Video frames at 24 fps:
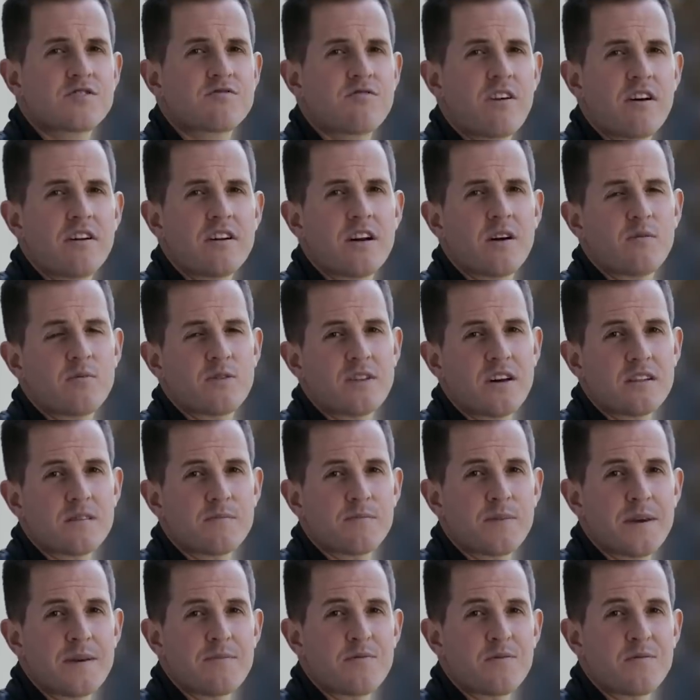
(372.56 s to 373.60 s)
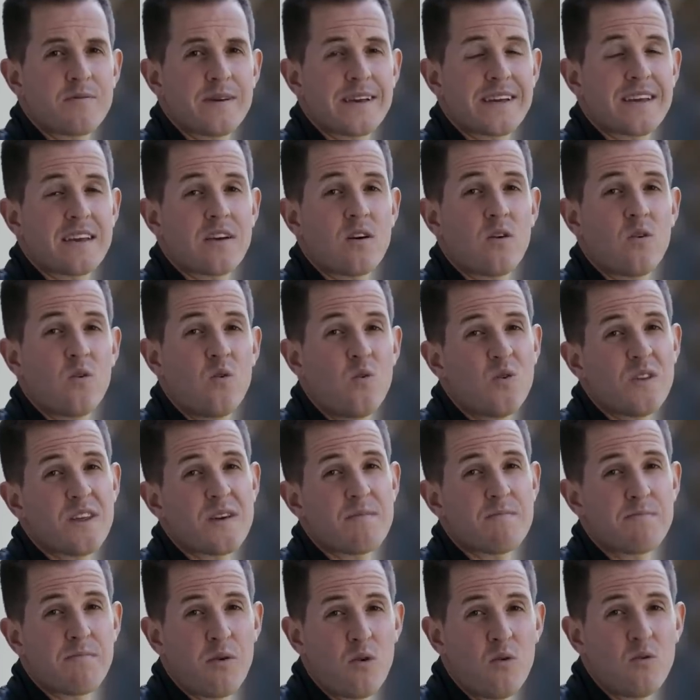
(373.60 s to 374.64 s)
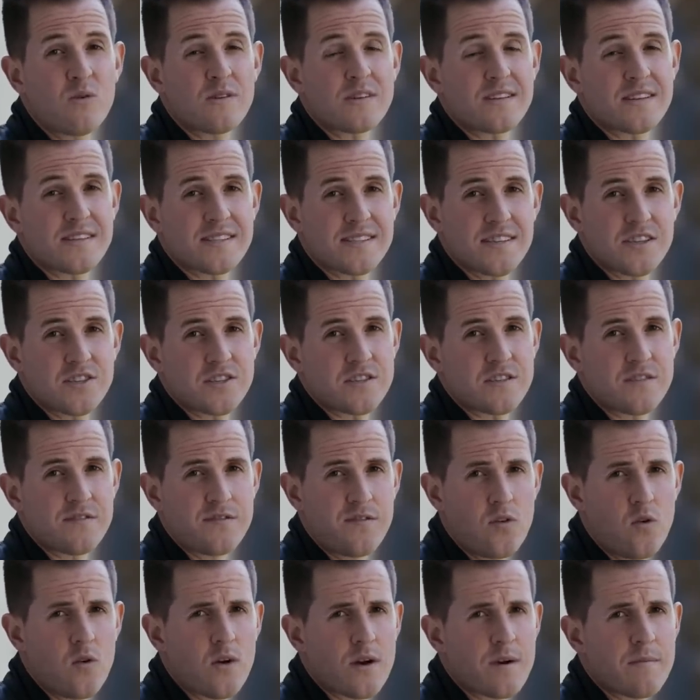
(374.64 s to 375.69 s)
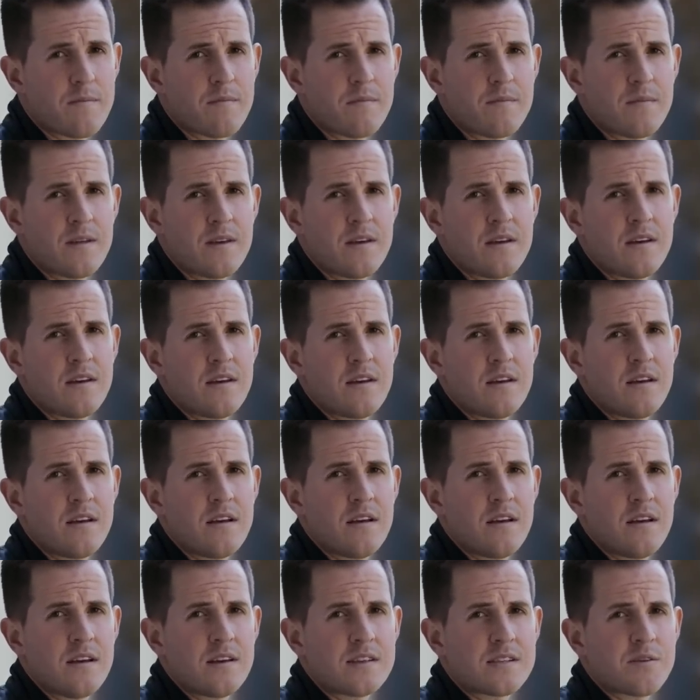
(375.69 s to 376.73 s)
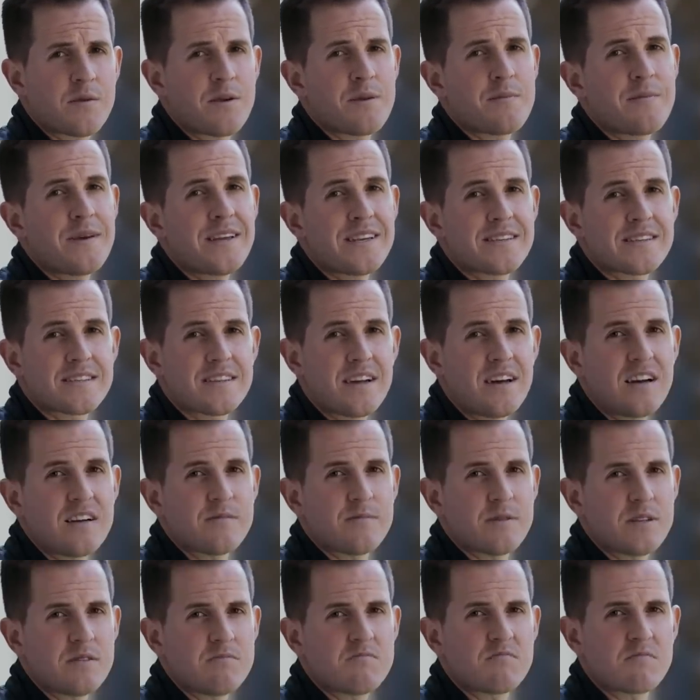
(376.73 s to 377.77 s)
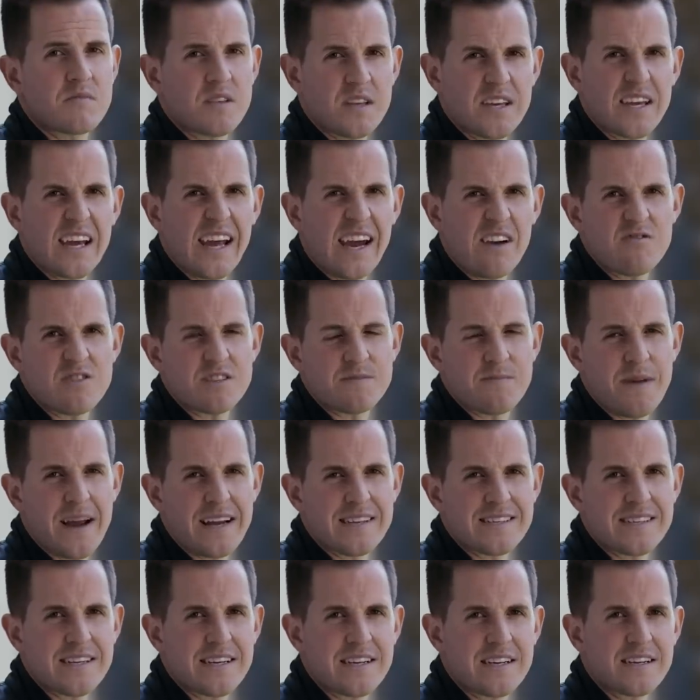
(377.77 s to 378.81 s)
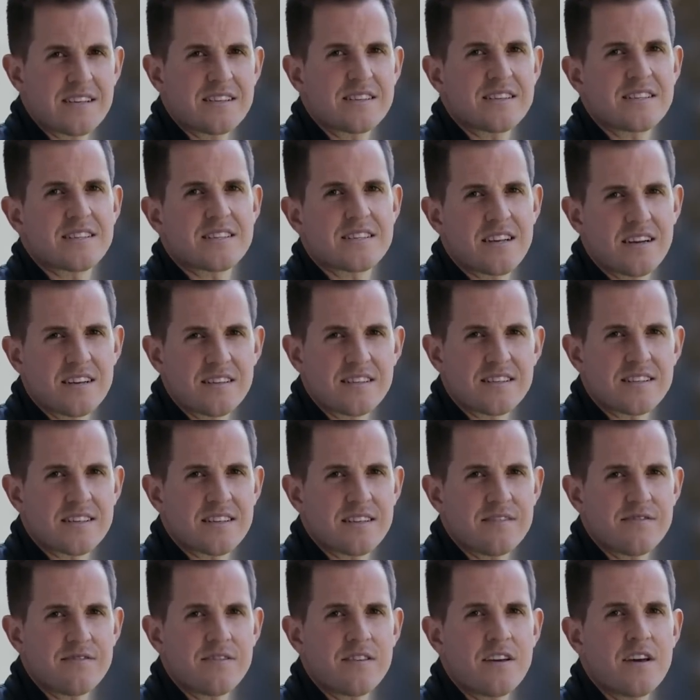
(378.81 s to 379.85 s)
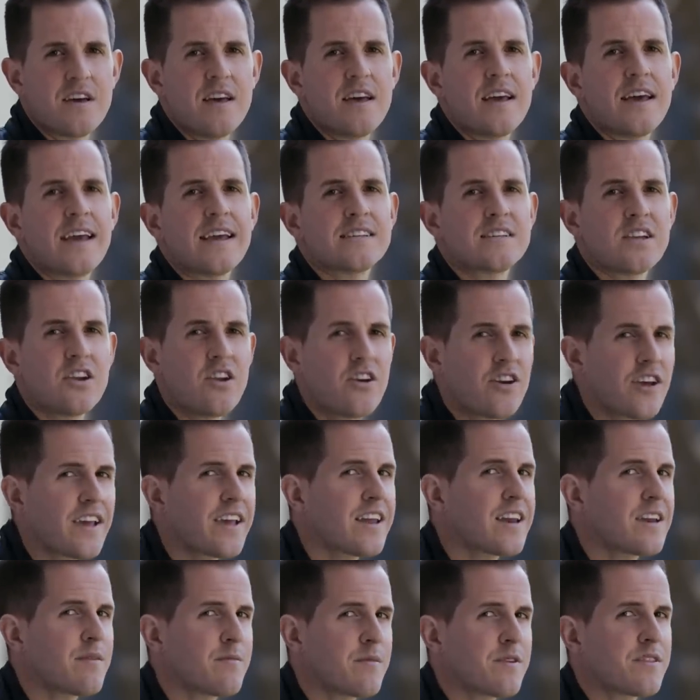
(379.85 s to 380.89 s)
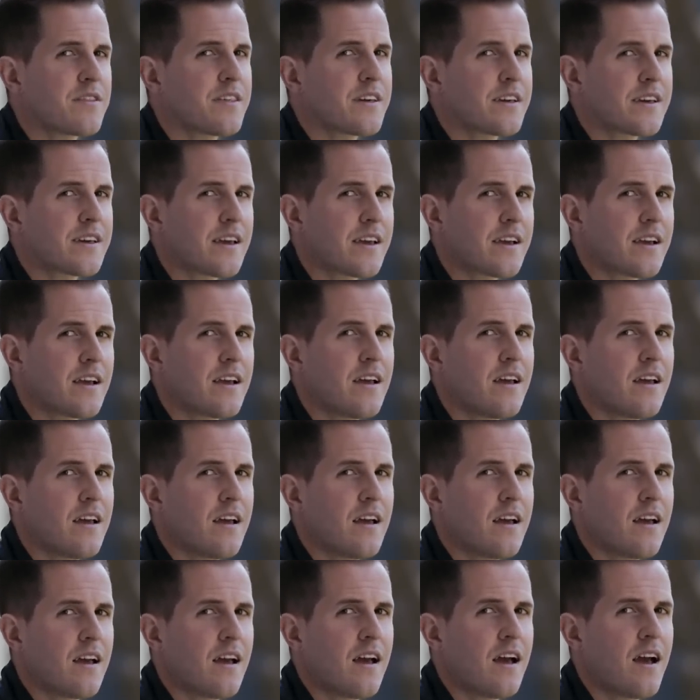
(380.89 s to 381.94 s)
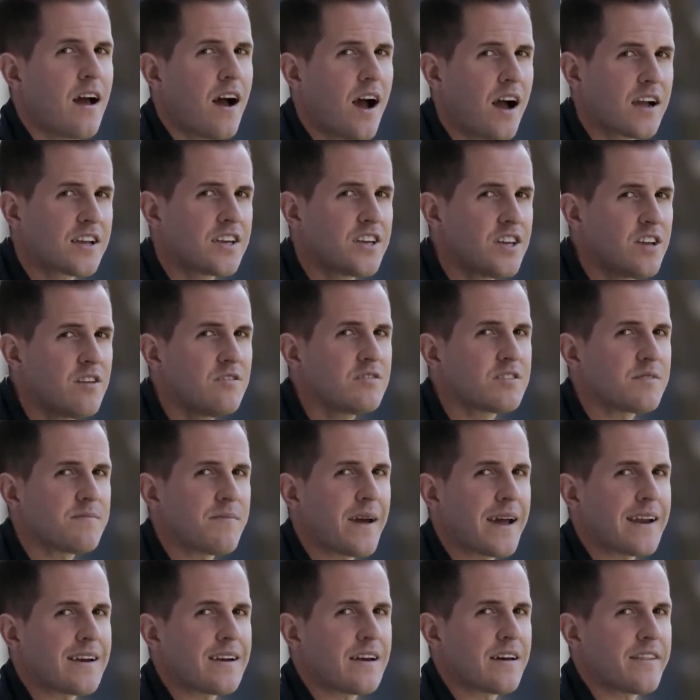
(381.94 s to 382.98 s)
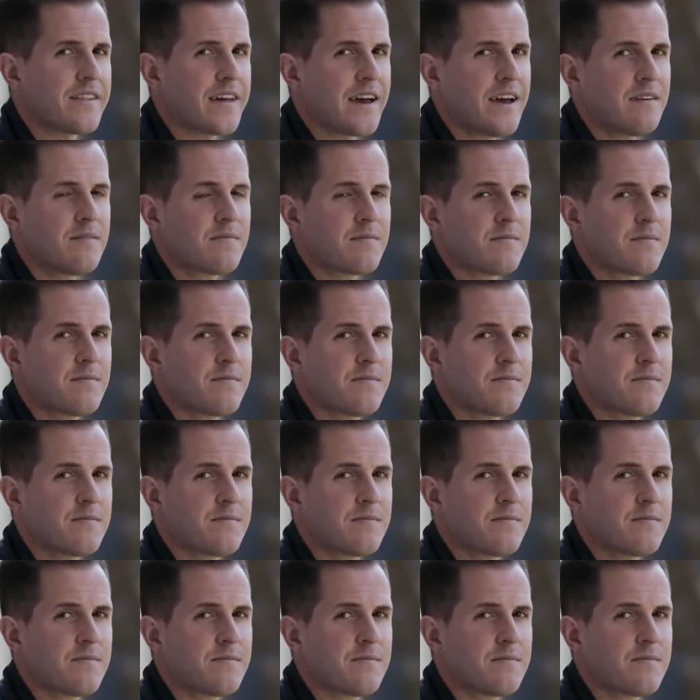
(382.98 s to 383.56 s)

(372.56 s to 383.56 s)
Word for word: that he's grown up with other people making all the important decisions for him. So when he meets Simon, charismatic, decisive, he's looking at him and thinking, I could use a man like that.